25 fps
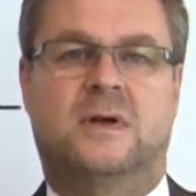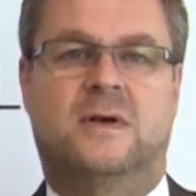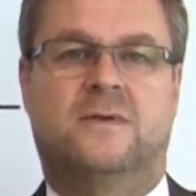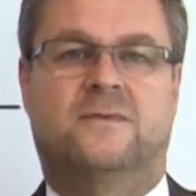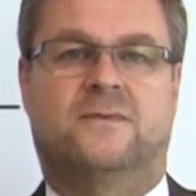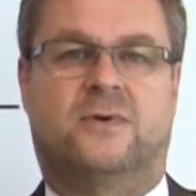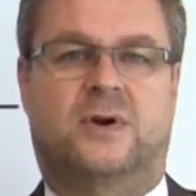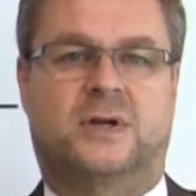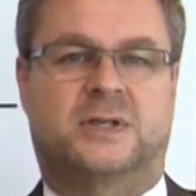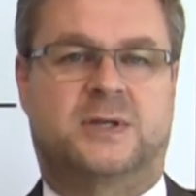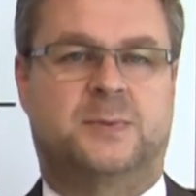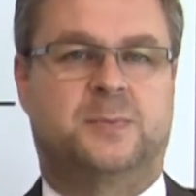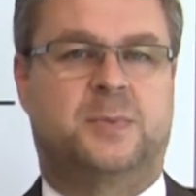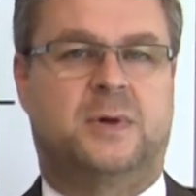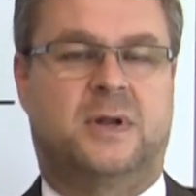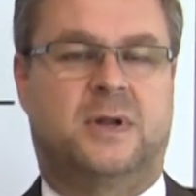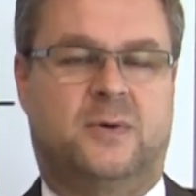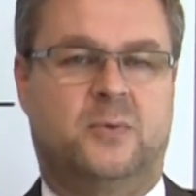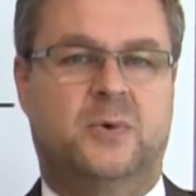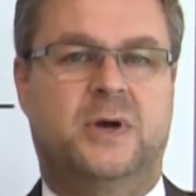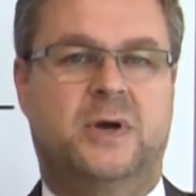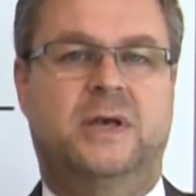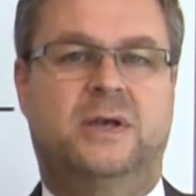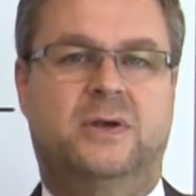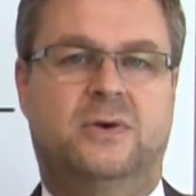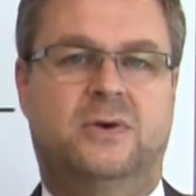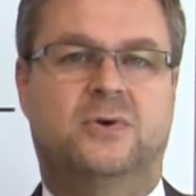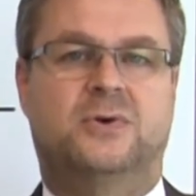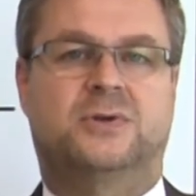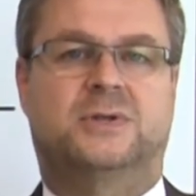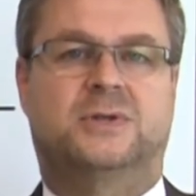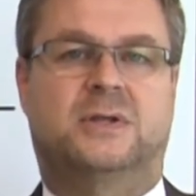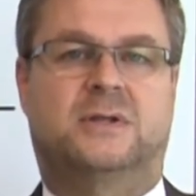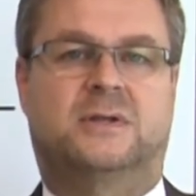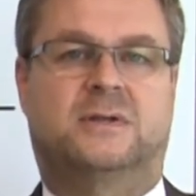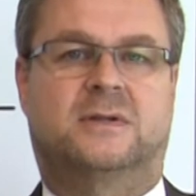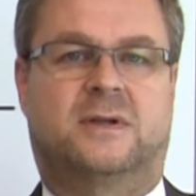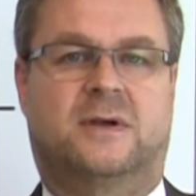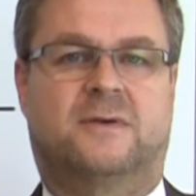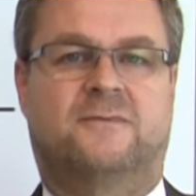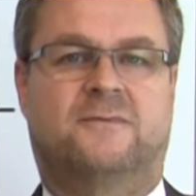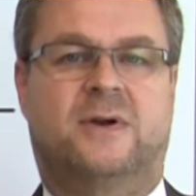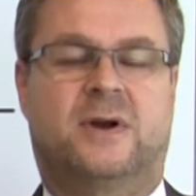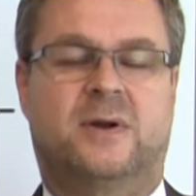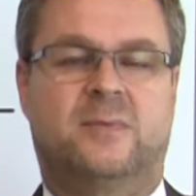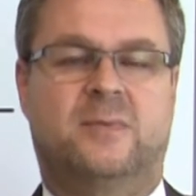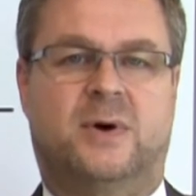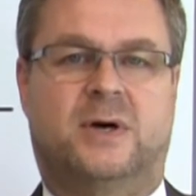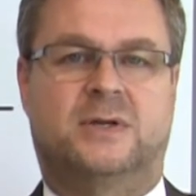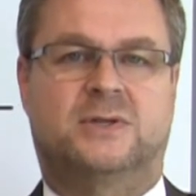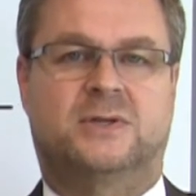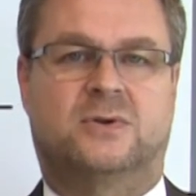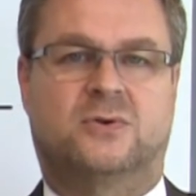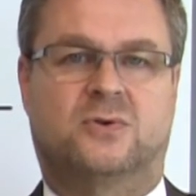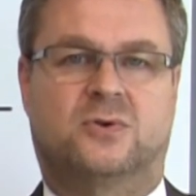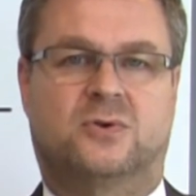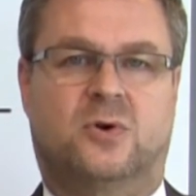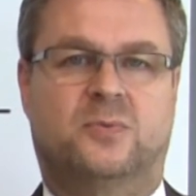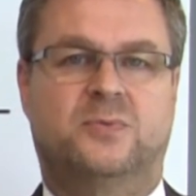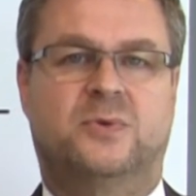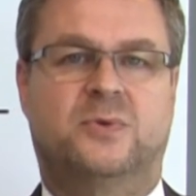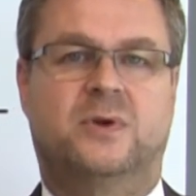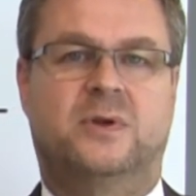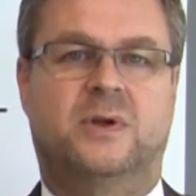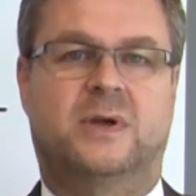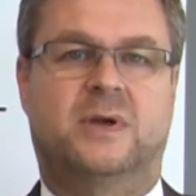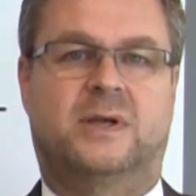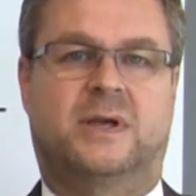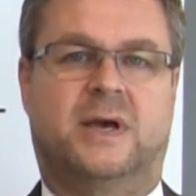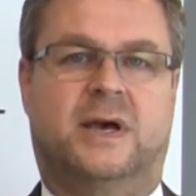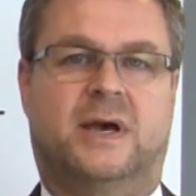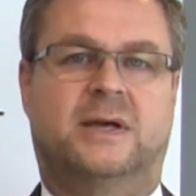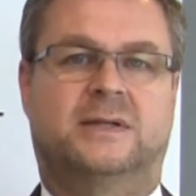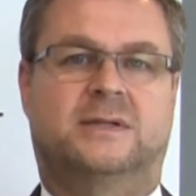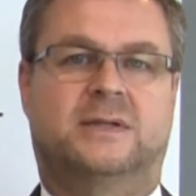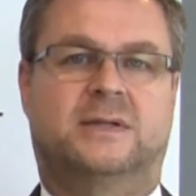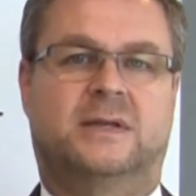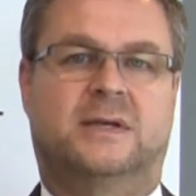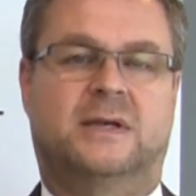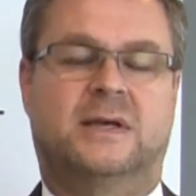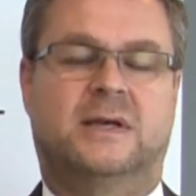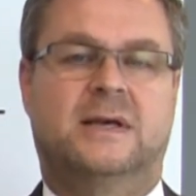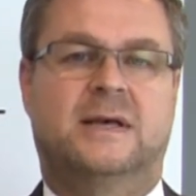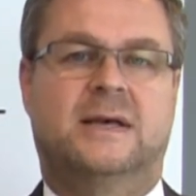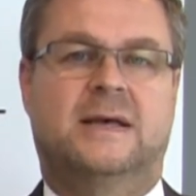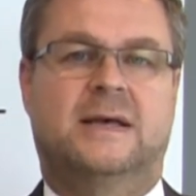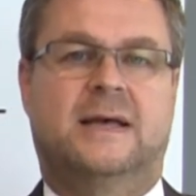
For example, we use it very much on communicating